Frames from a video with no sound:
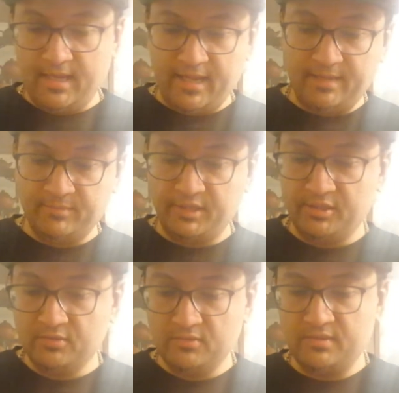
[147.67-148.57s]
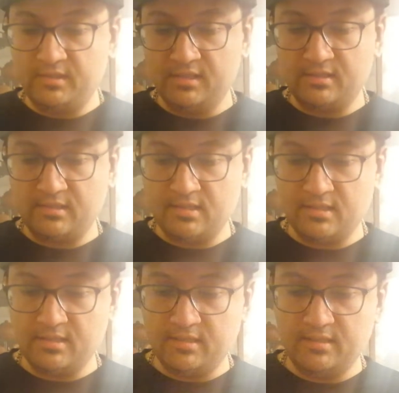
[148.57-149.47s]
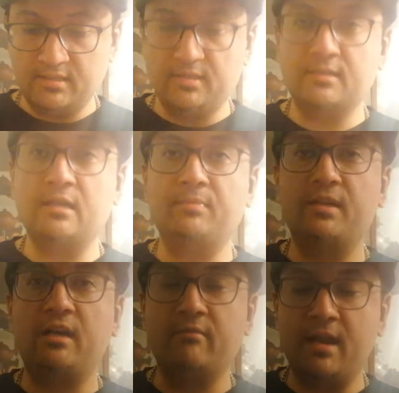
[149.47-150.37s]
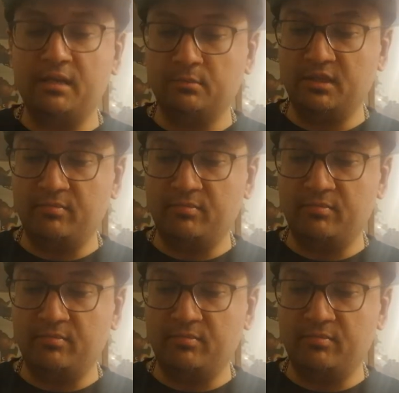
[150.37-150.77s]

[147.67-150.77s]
And I'm gonna use this this cup that I randomly